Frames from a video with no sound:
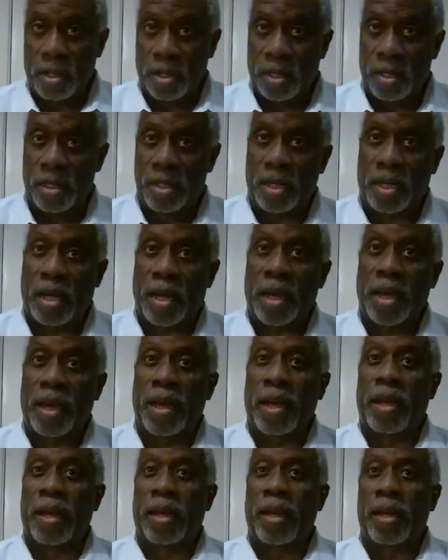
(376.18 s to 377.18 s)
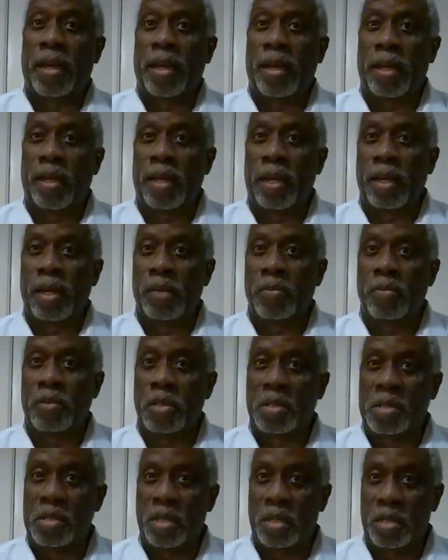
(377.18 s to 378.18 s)
He came
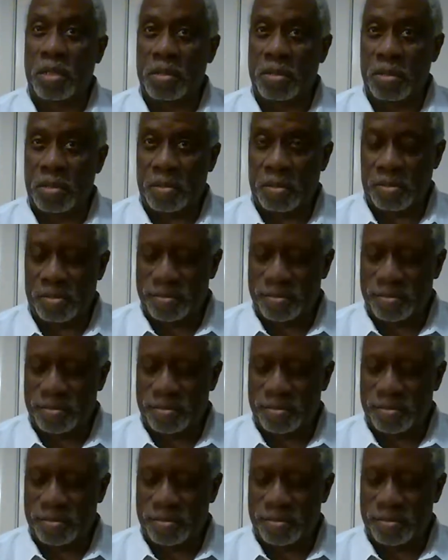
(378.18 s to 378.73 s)
to Jesus.